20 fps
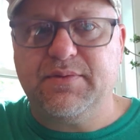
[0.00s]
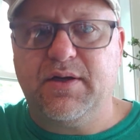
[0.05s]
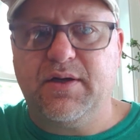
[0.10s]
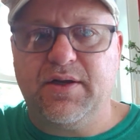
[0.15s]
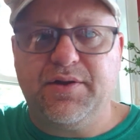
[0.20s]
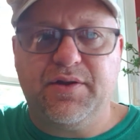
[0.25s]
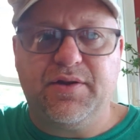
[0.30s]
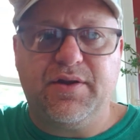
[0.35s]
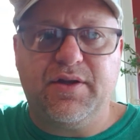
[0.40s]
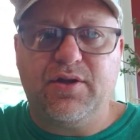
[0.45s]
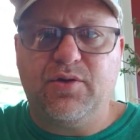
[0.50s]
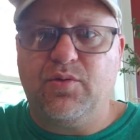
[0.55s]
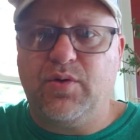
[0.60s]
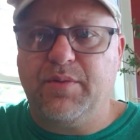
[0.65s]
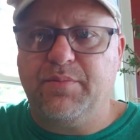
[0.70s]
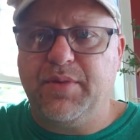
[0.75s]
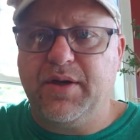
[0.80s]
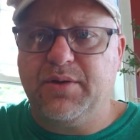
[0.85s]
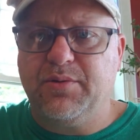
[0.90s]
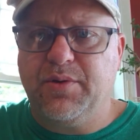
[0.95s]
other than the
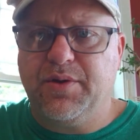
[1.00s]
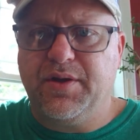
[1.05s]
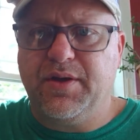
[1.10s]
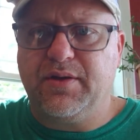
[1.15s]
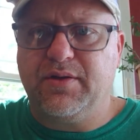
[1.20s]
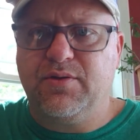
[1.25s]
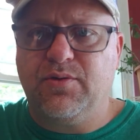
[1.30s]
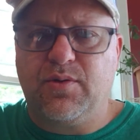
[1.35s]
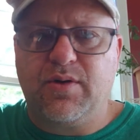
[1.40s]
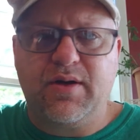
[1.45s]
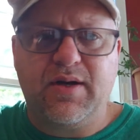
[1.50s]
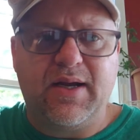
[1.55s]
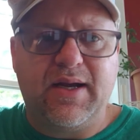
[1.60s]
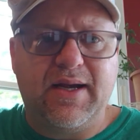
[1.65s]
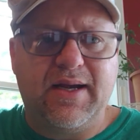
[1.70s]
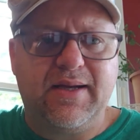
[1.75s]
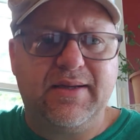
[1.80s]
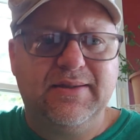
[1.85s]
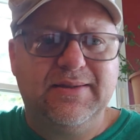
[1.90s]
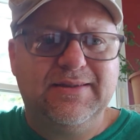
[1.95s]
one big one that Gordon
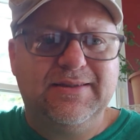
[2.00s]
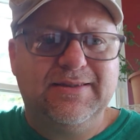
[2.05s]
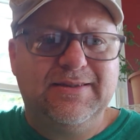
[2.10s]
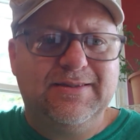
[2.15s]
had.